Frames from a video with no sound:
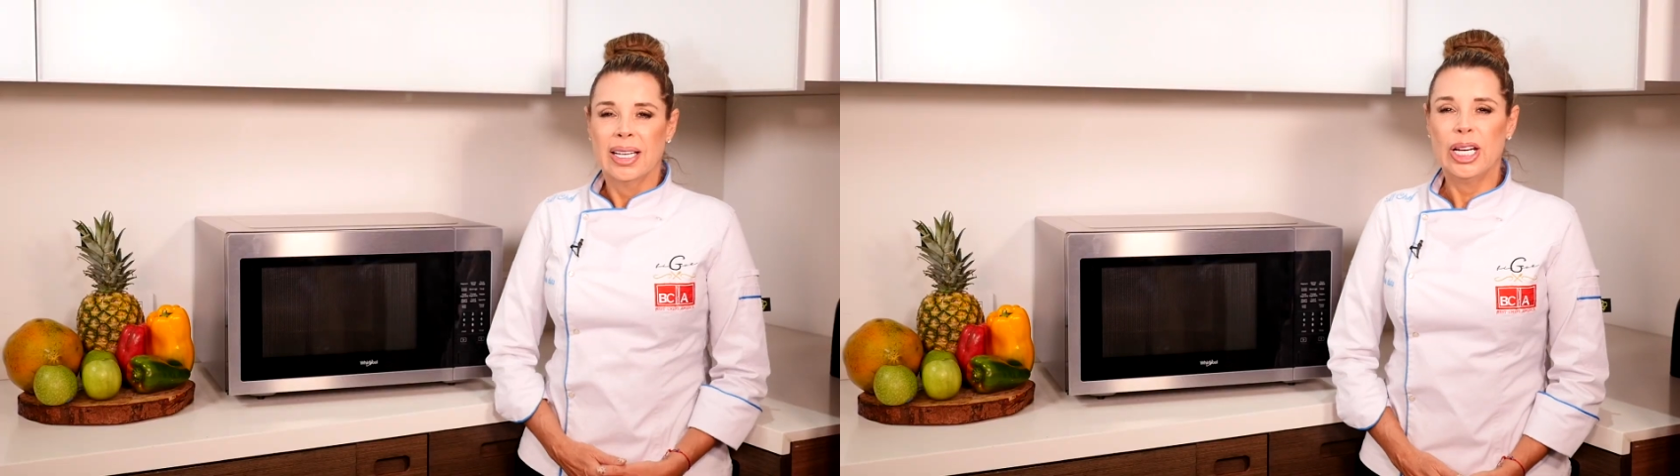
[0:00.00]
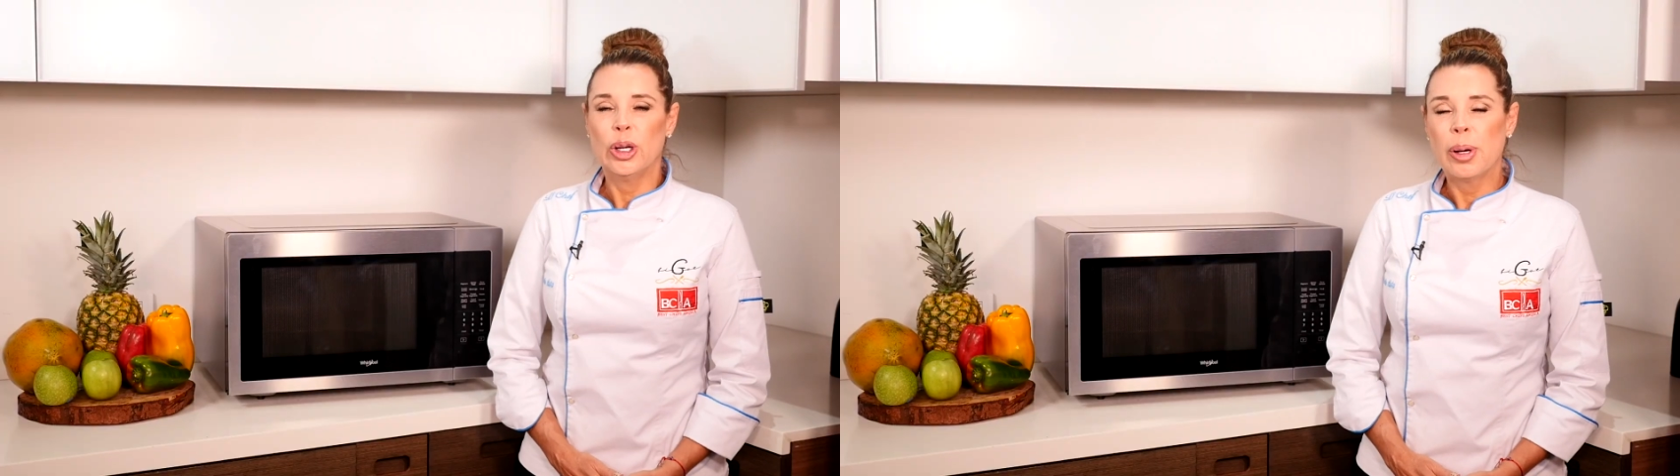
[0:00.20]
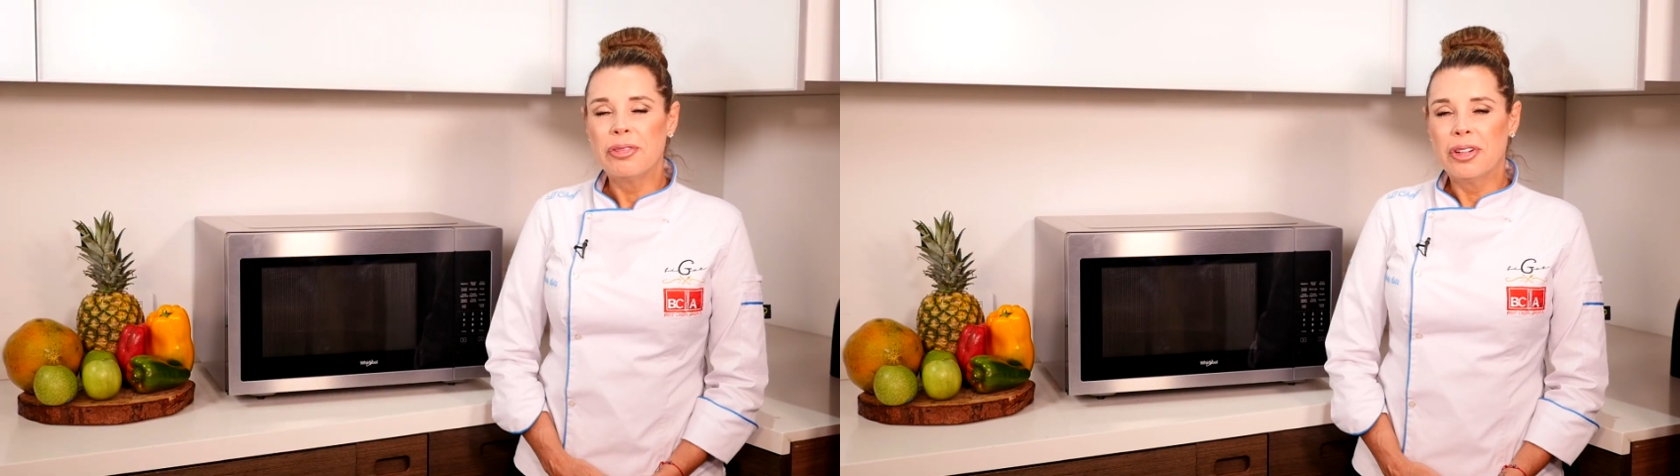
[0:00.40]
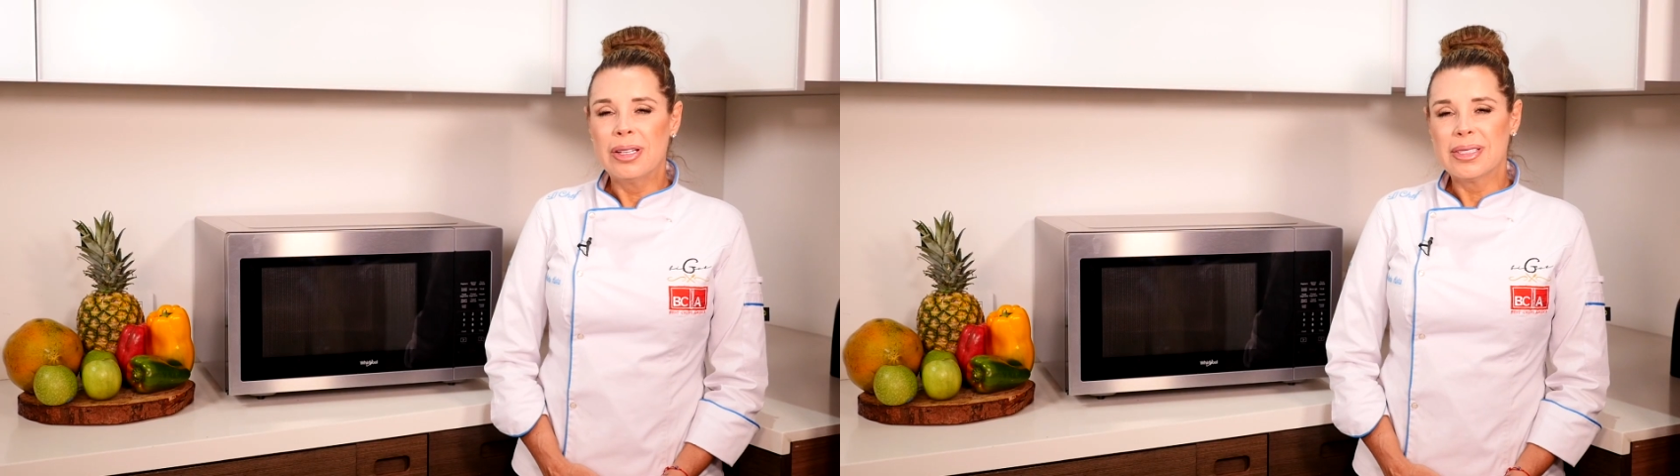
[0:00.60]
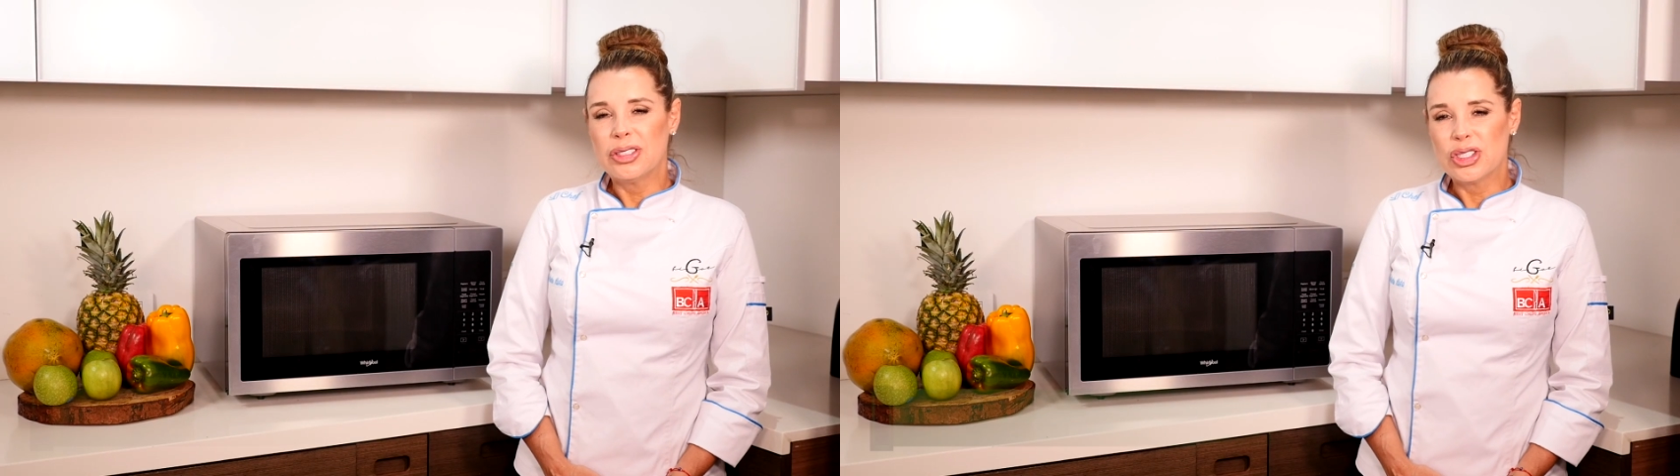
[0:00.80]
Hello my
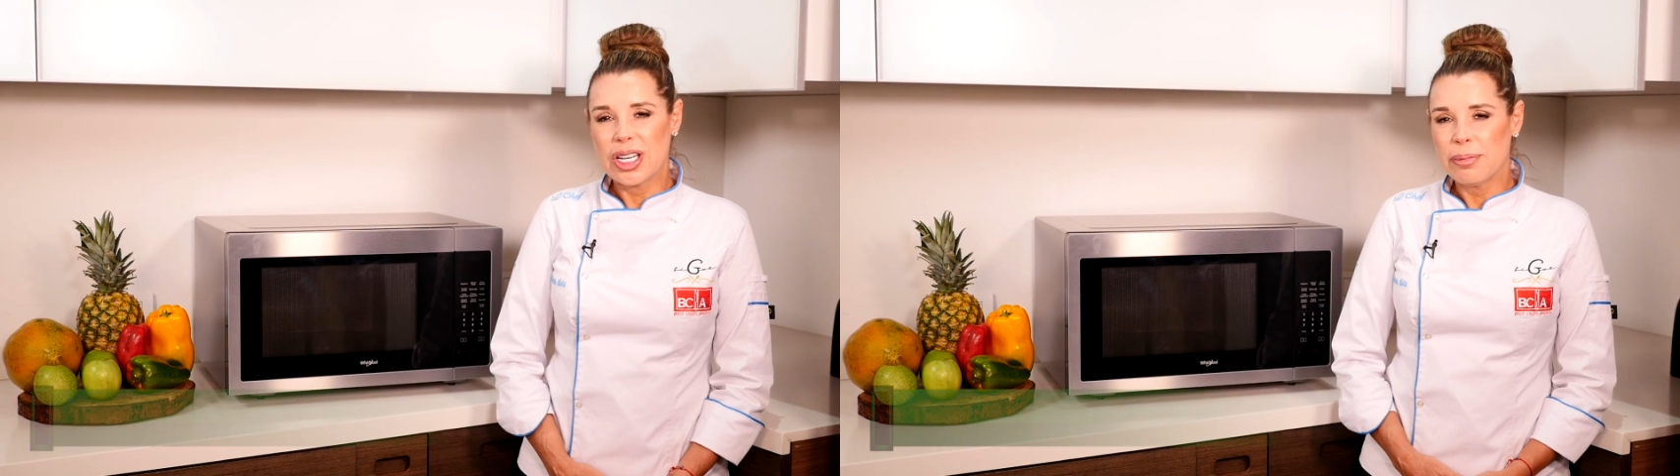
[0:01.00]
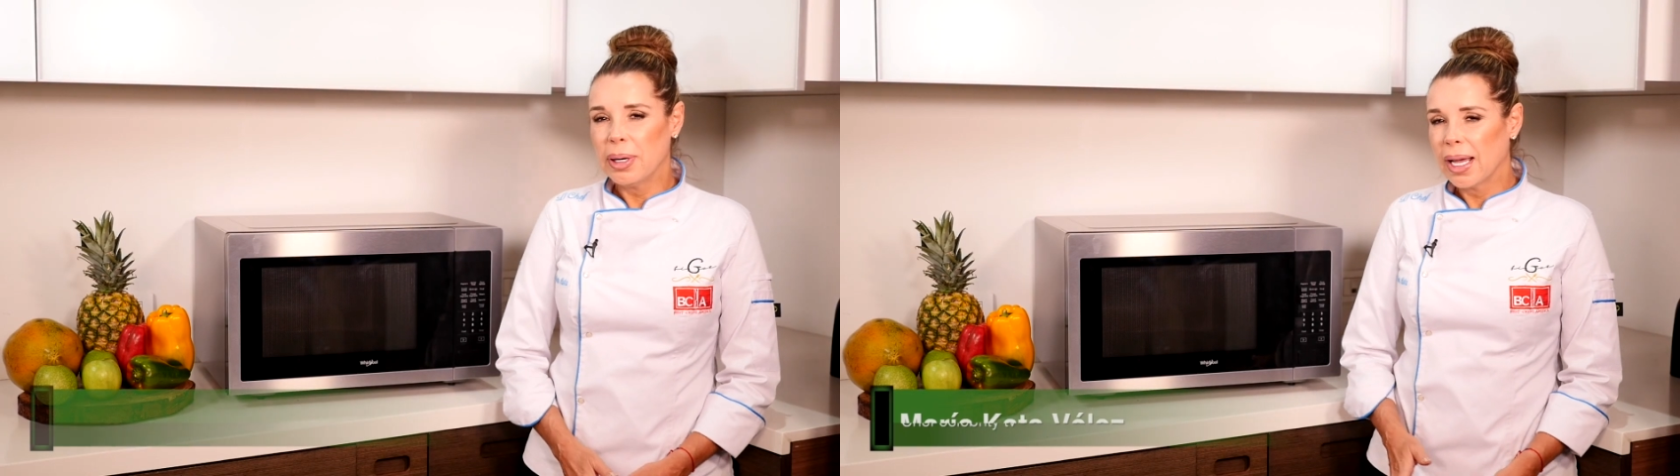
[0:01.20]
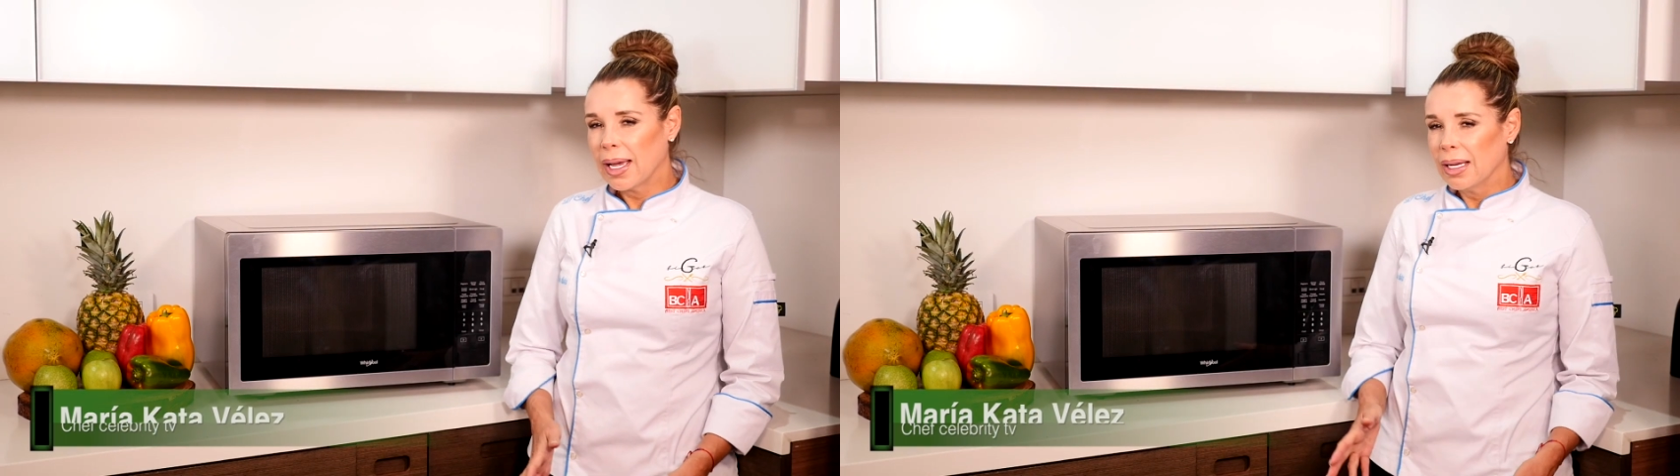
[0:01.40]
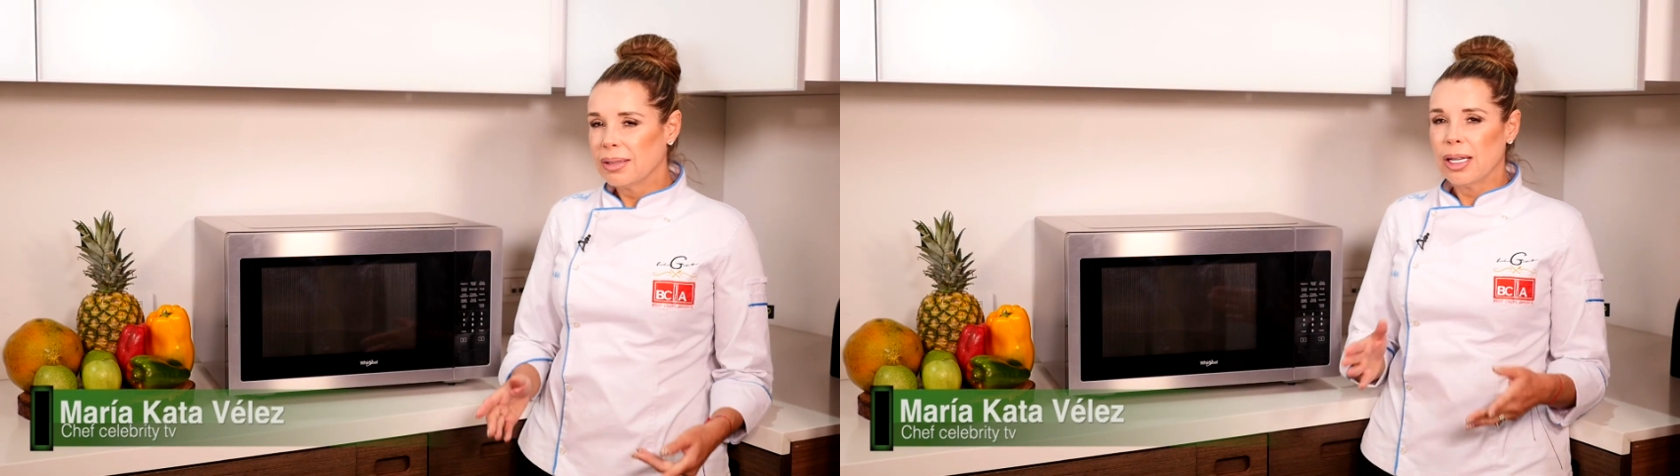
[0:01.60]
friends, this is Chef Maracata,